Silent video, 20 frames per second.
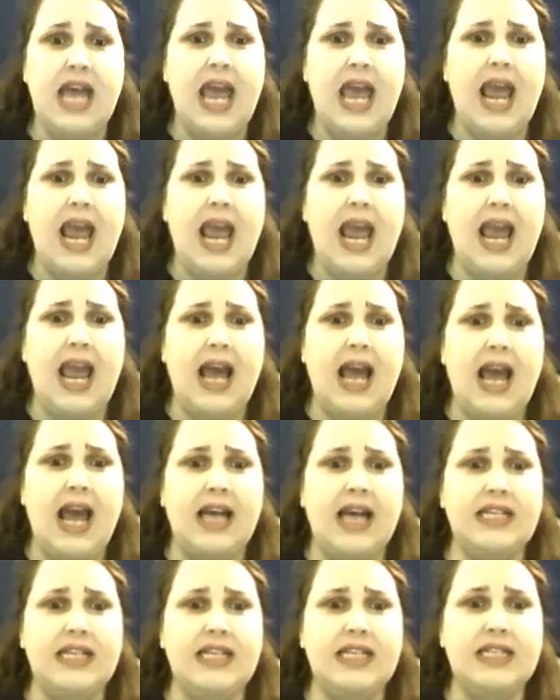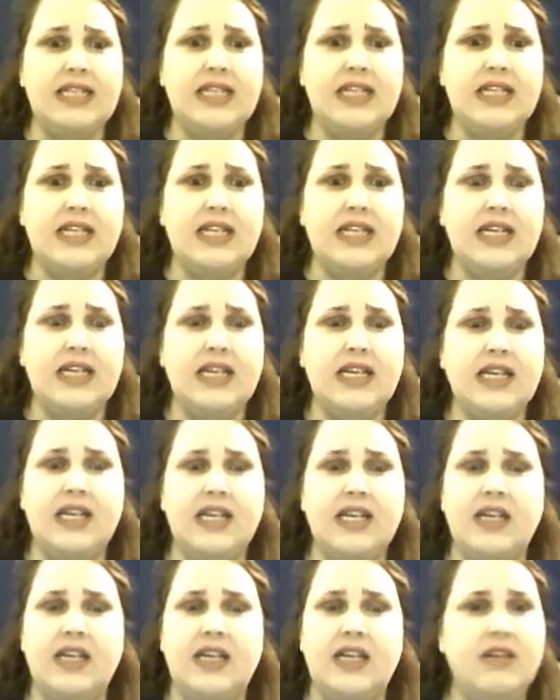and
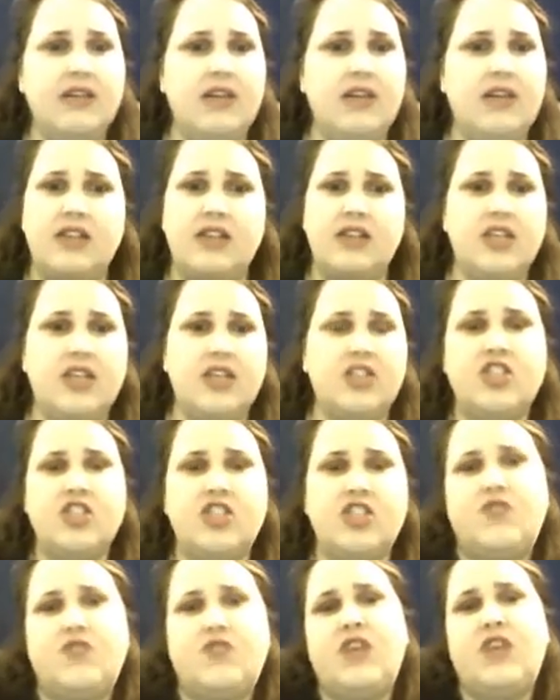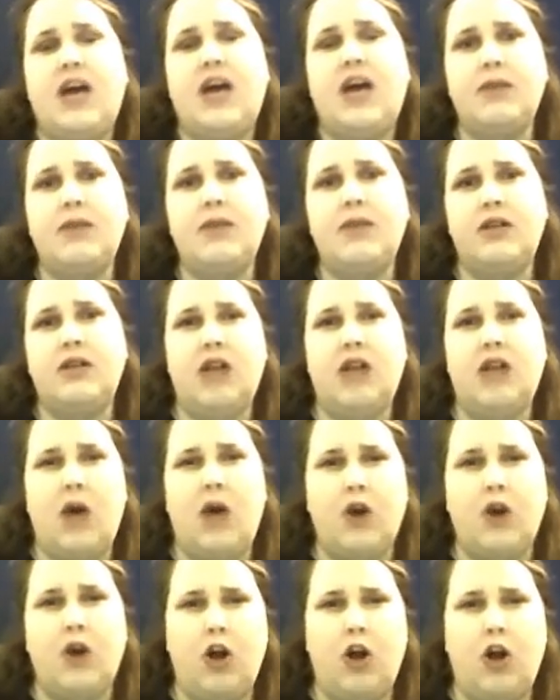it's just phenomenal how it
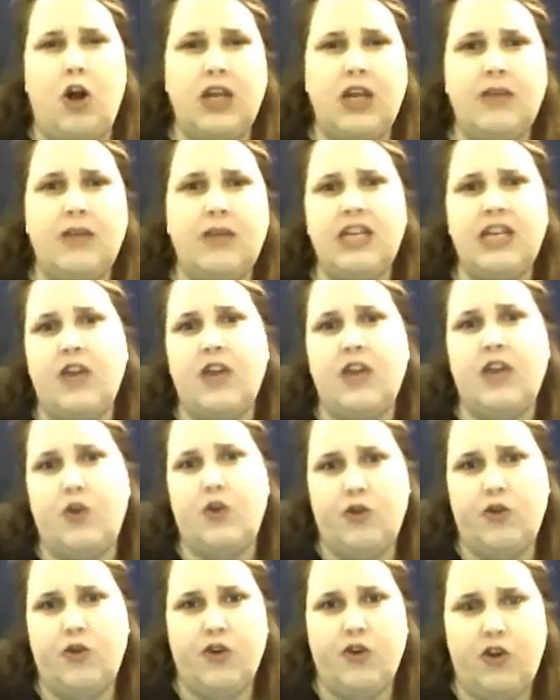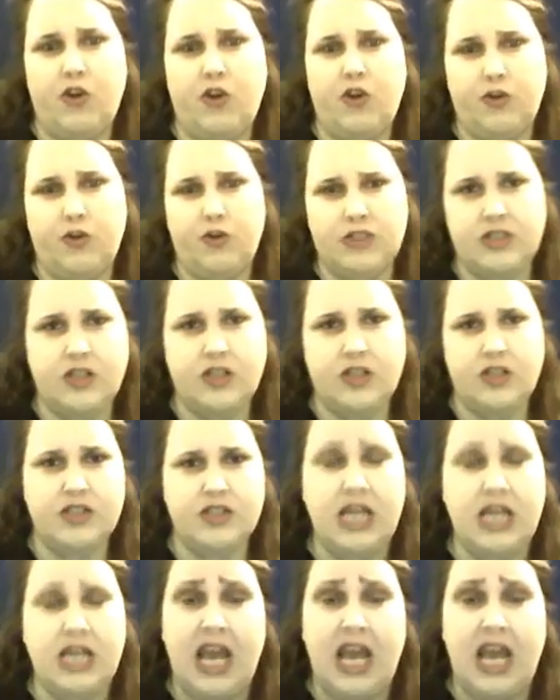all came together over all those years
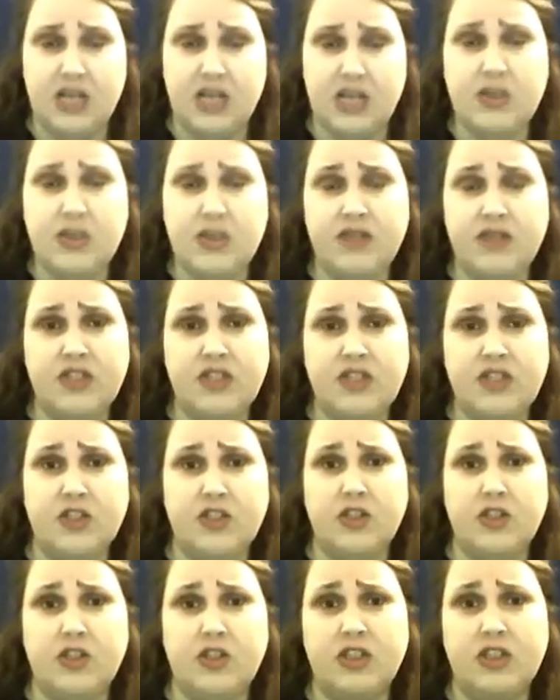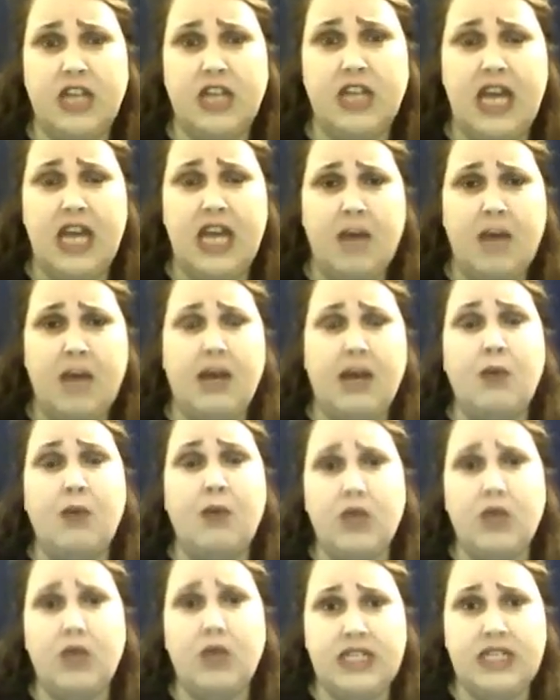as we lived and learned. But I'm
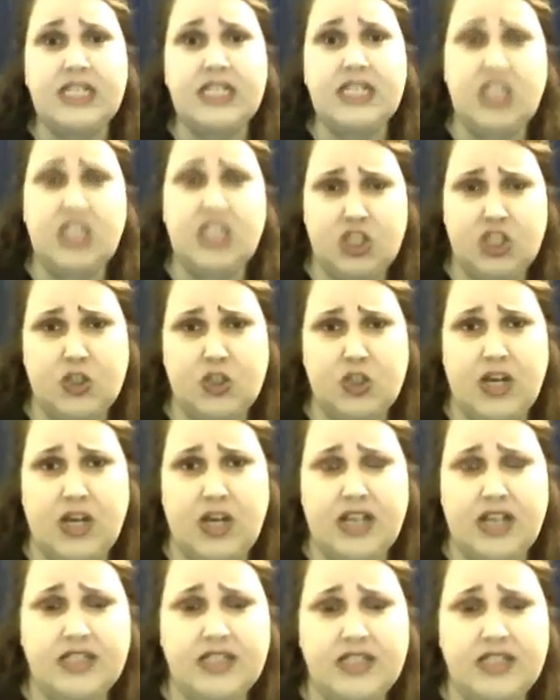willing to teach you that.